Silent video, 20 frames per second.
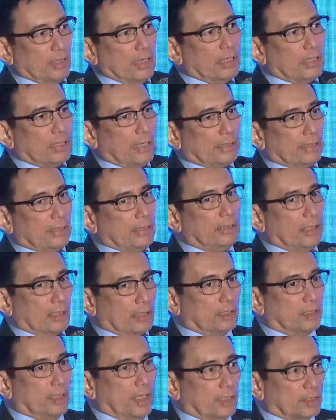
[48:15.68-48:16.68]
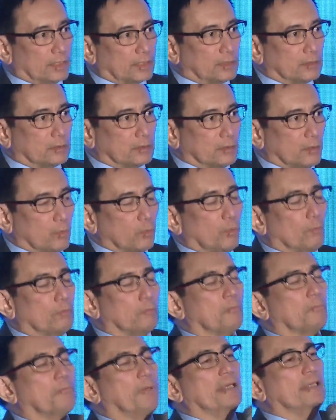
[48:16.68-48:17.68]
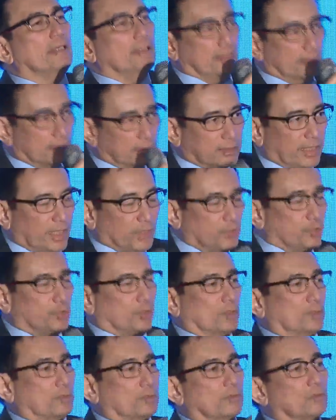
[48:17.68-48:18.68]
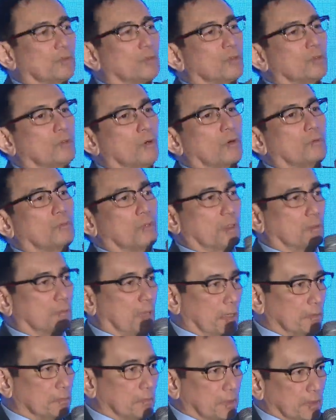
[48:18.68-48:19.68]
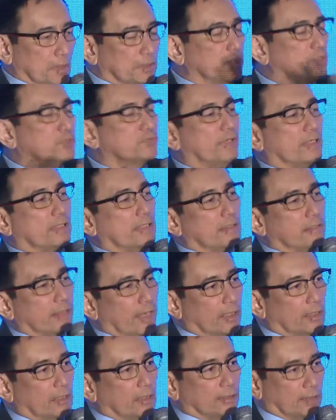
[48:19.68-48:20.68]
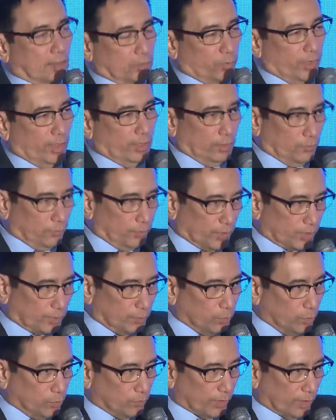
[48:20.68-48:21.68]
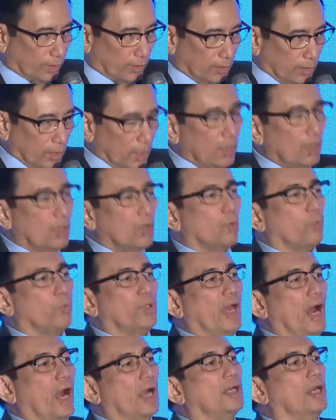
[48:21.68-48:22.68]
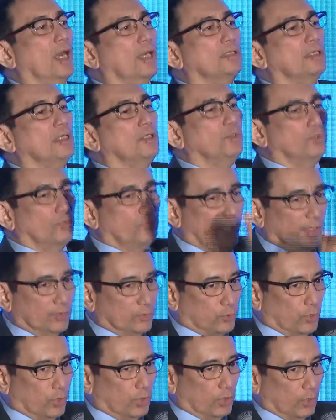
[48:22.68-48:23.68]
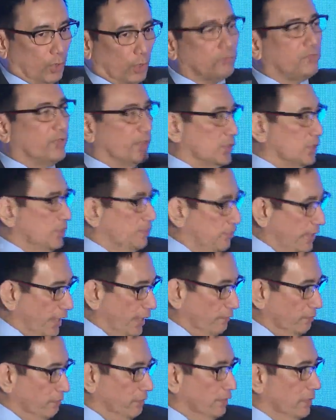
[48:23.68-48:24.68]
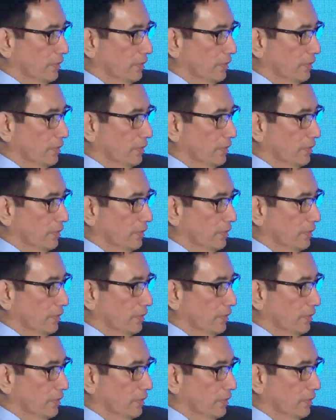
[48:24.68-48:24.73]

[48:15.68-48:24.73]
Like in our case, by intention, it is very rare that we are the first mover. We are an innovator of version 5.